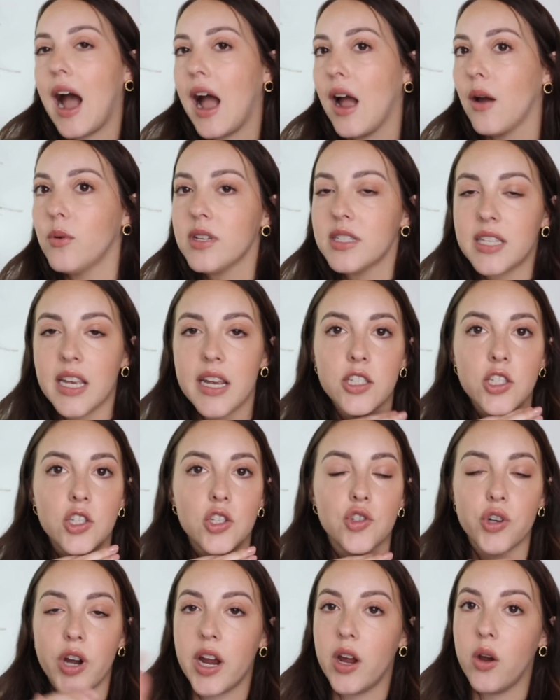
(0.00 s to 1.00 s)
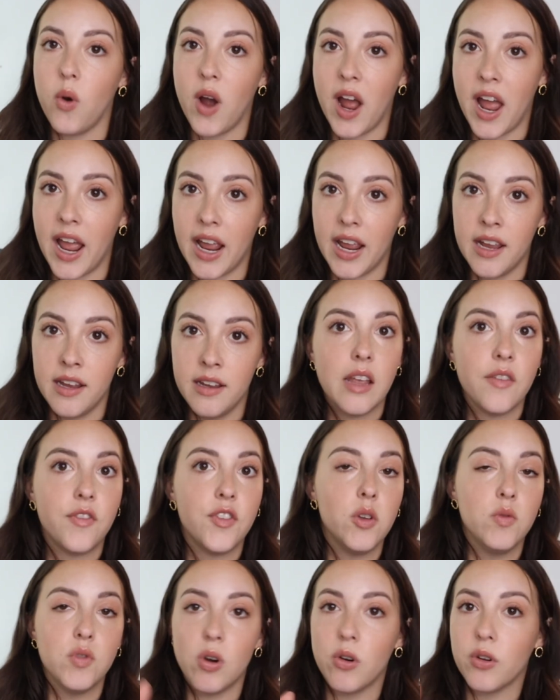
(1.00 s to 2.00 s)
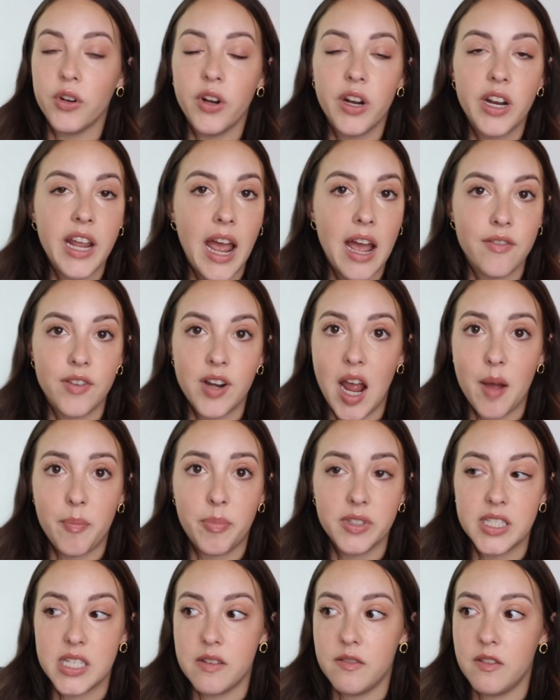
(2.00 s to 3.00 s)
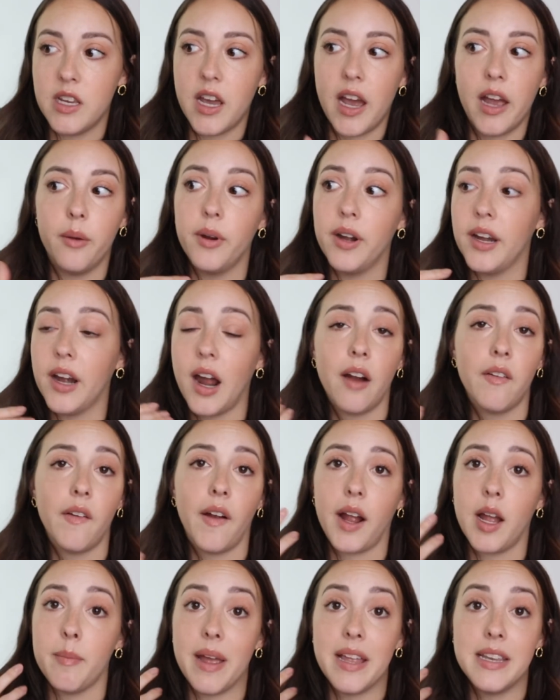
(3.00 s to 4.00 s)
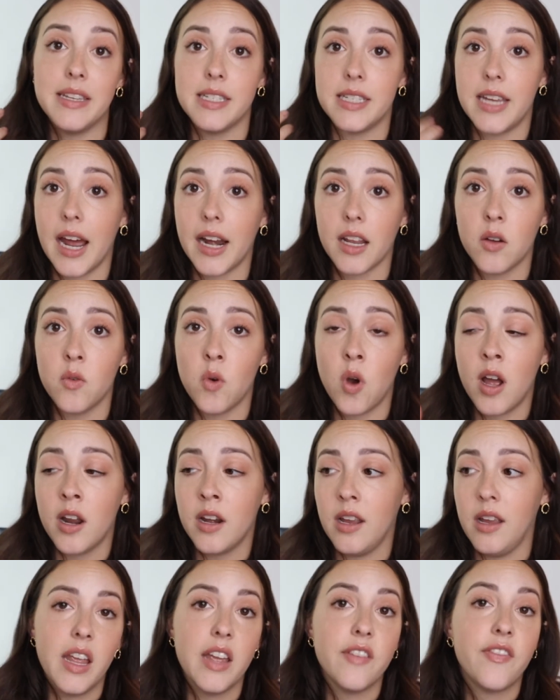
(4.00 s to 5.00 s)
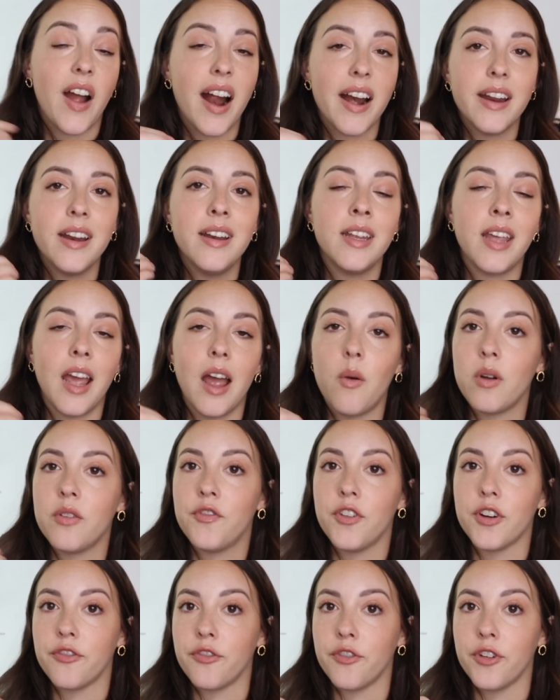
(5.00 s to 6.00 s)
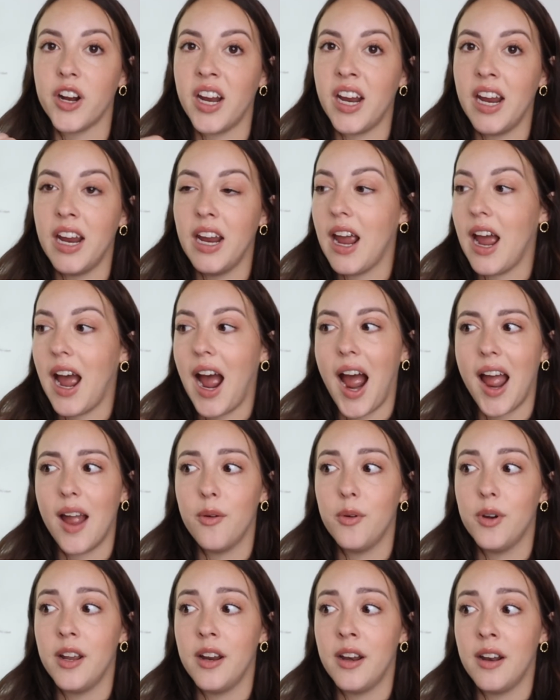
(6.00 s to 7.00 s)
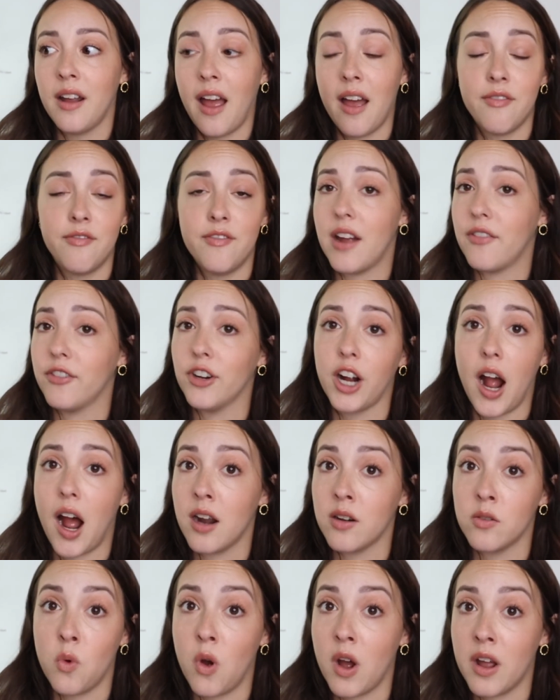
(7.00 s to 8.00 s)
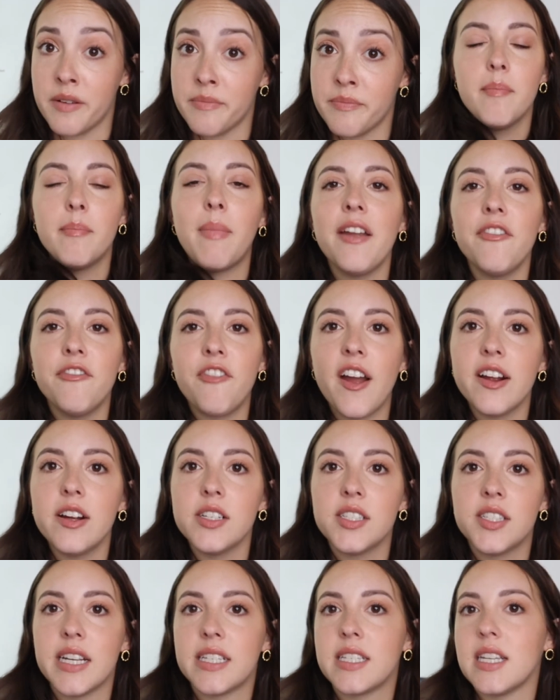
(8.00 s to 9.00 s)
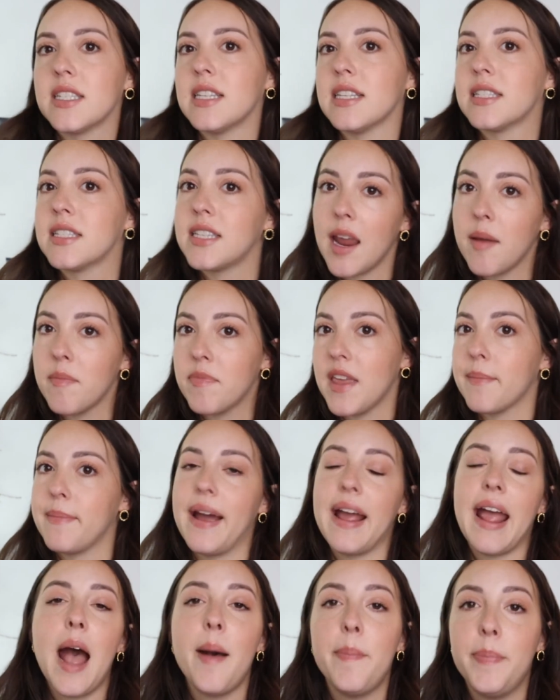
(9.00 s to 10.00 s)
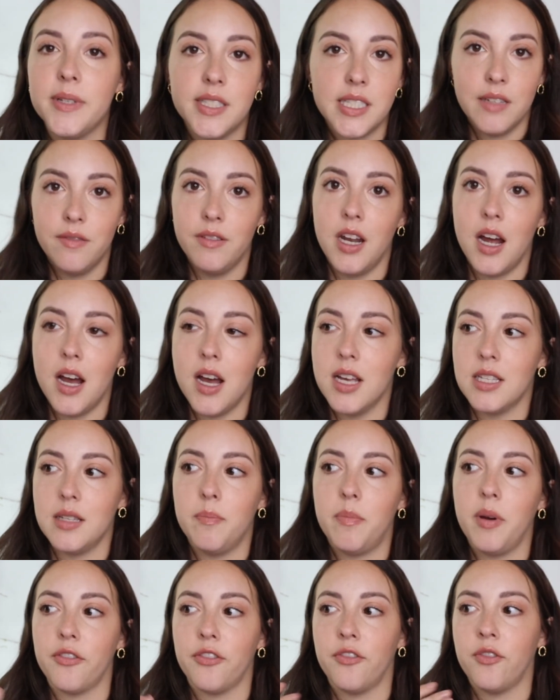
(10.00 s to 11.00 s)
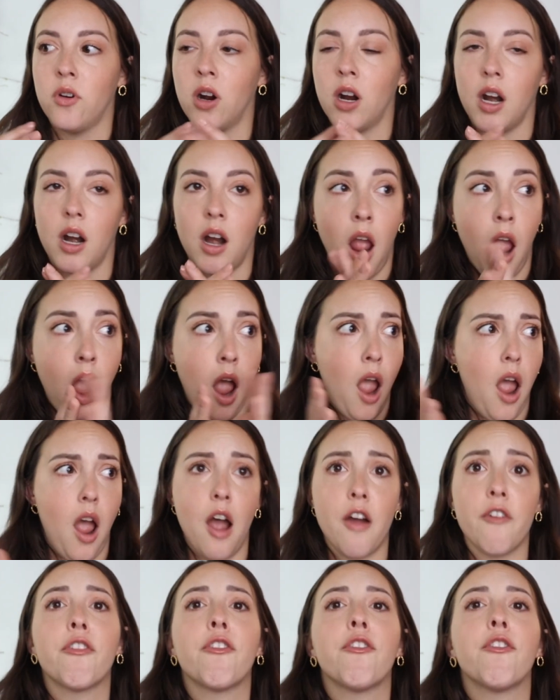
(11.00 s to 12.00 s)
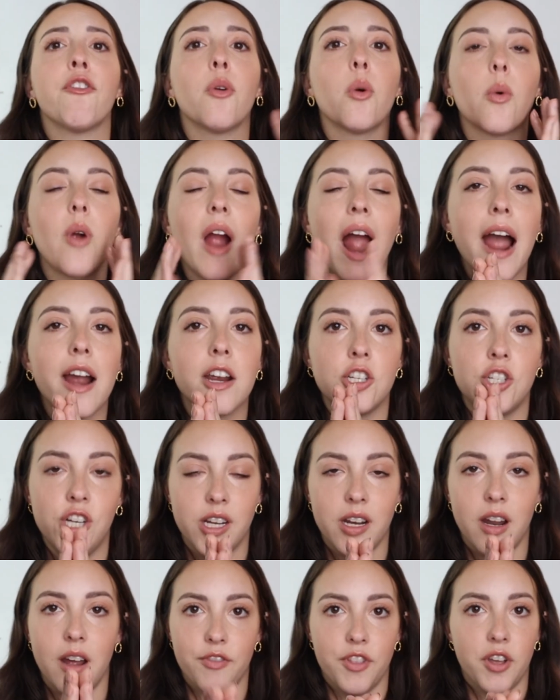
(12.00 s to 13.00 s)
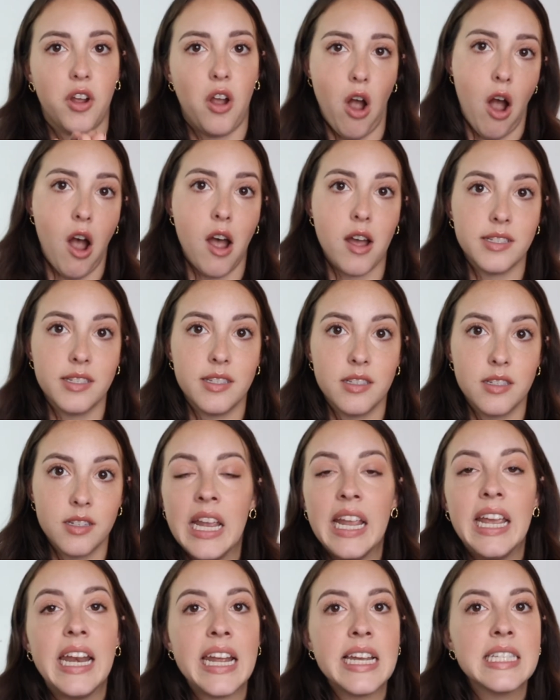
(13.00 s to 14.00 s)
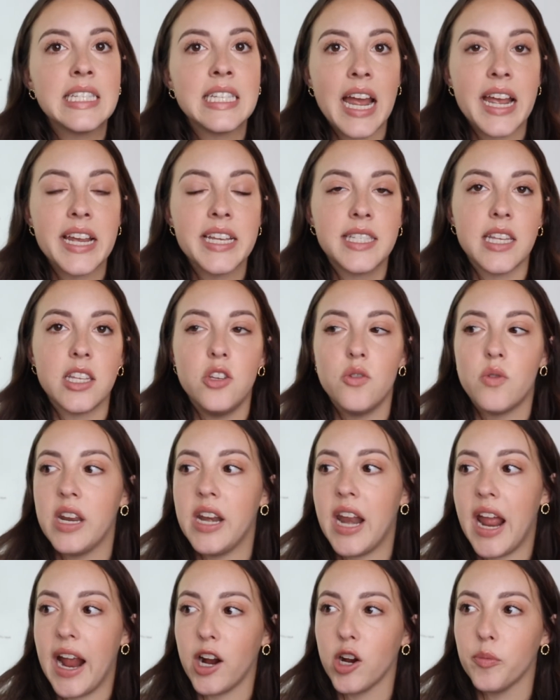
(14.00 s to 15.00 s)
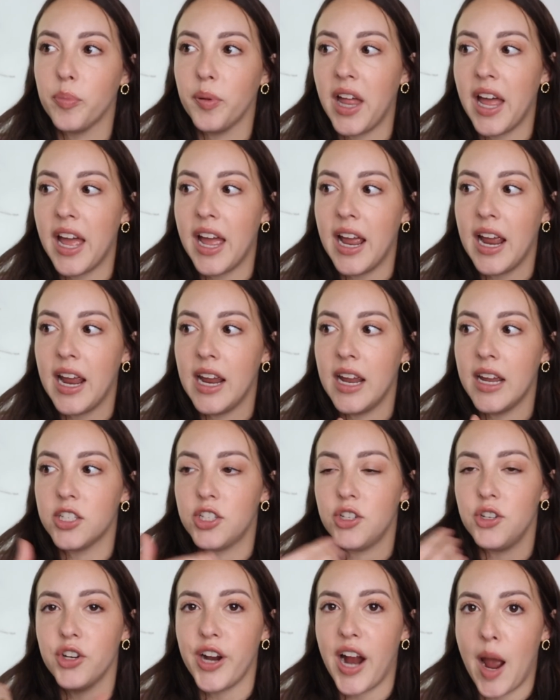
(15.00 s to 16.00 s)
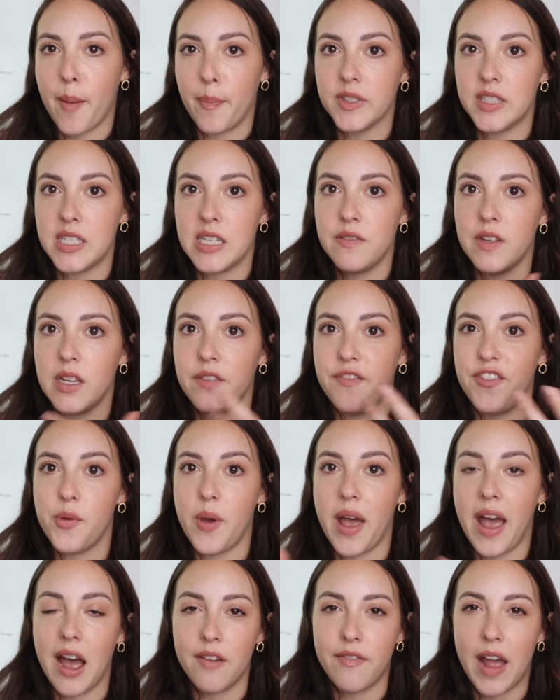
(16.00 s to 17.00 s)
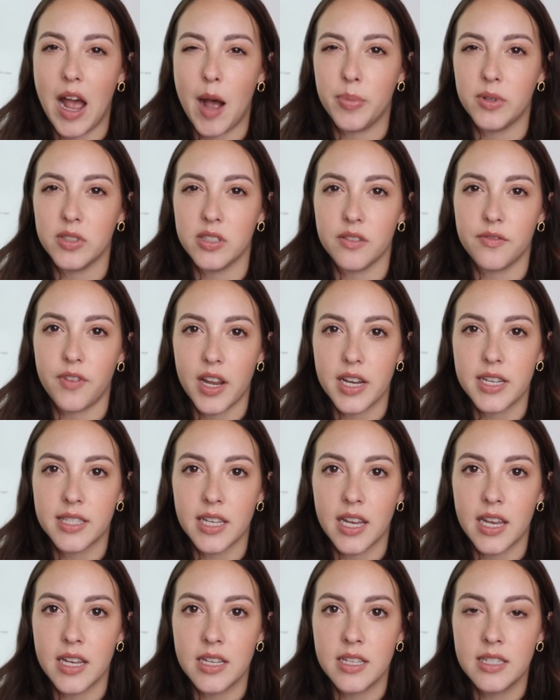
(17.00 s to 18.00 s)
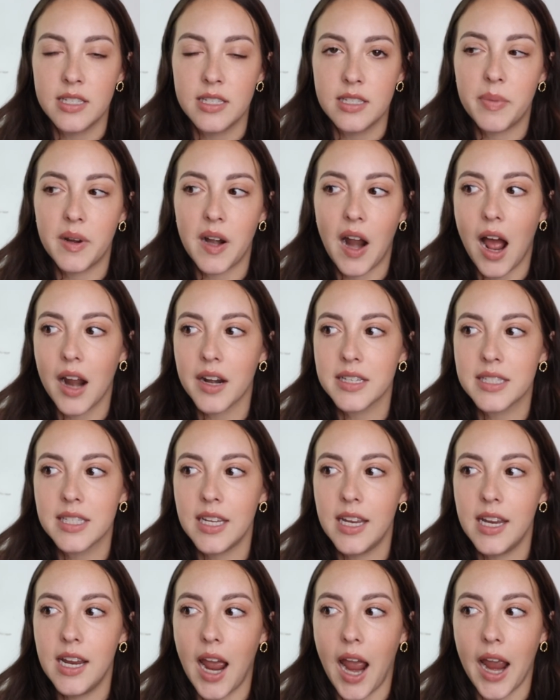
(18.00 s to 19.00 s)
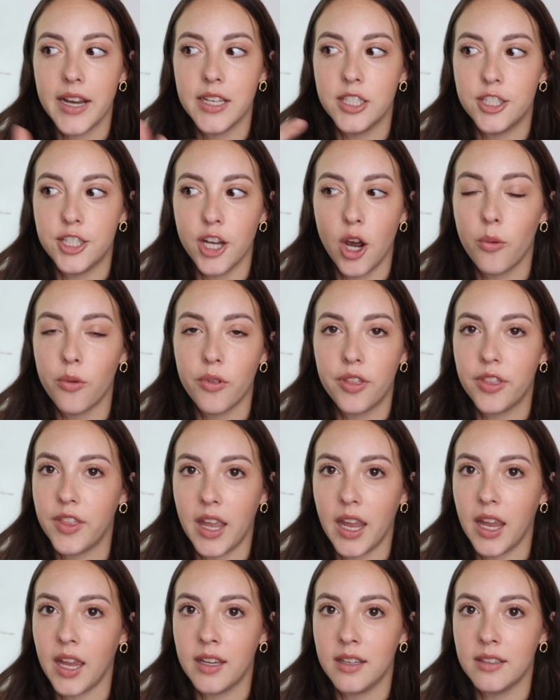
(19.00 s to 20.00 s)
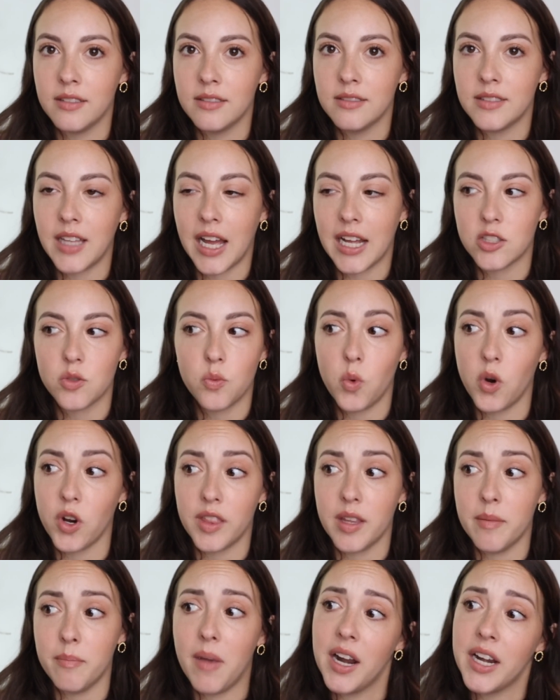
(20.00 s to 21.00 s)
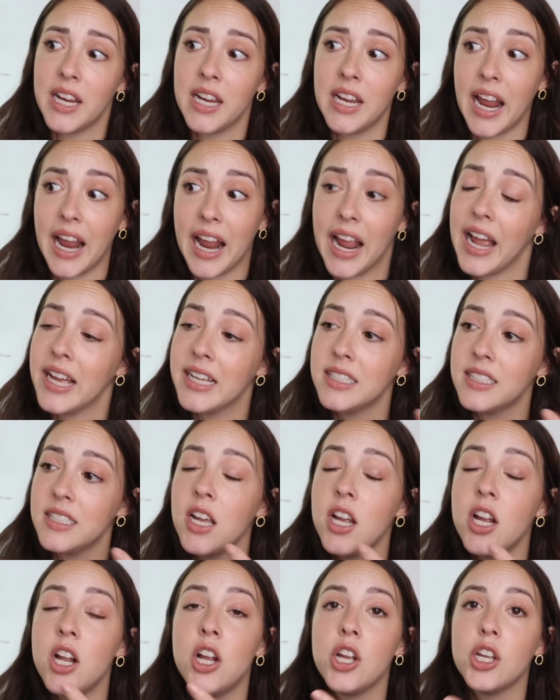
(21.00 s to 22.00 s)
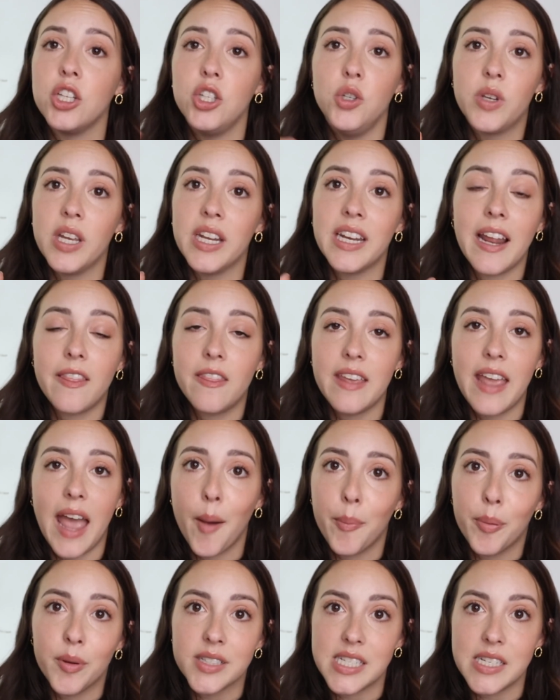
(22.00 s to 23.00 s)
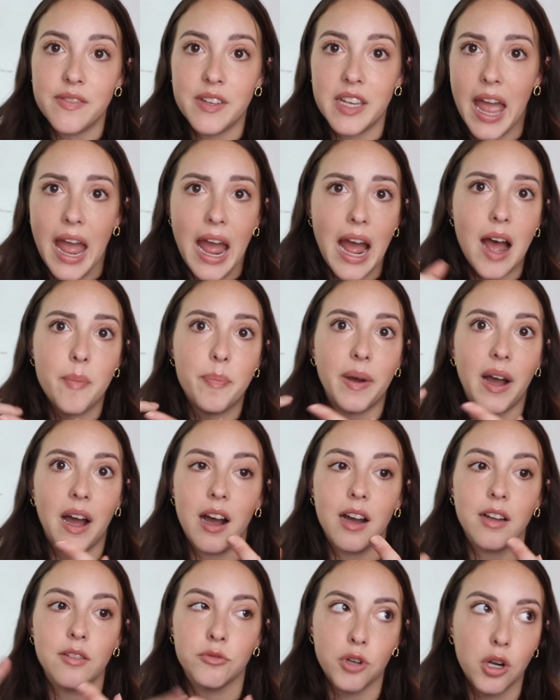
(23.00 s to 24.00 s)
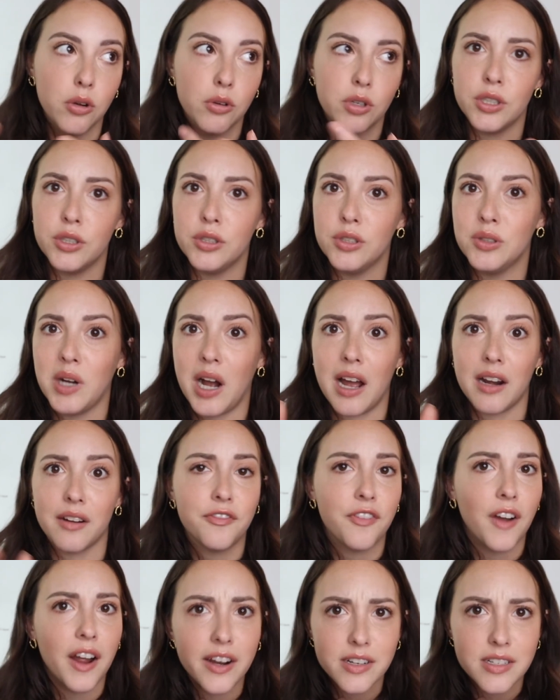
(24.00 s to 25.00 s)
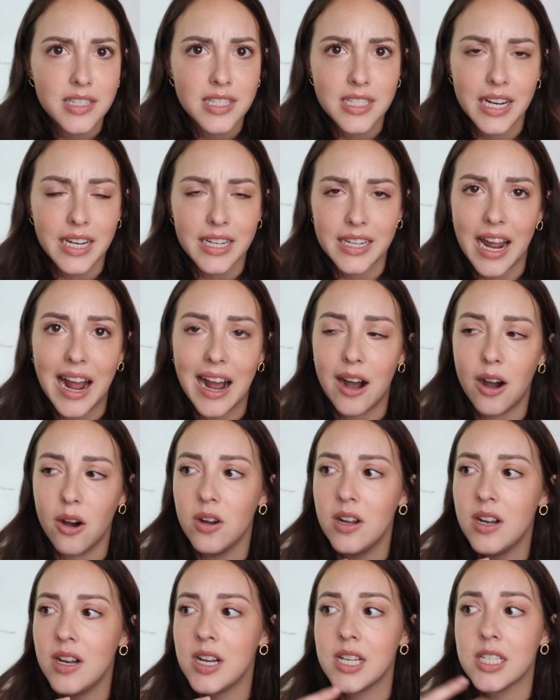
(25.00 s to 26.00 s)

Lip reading: I will say straight away, if you don't already have an Apple TV, I would not recommend getting one. If I didn't get one for free, I would have never gotten one. My Fire Stick does the same thing my Apple TV does, but for a fraction of the cost. It is nice that you can AirPlay to your Apple TV if you have Apple devices, but honestly, I don't think that's worth the money. And you can get the Apple TV app on Roku, on Fire Stick now.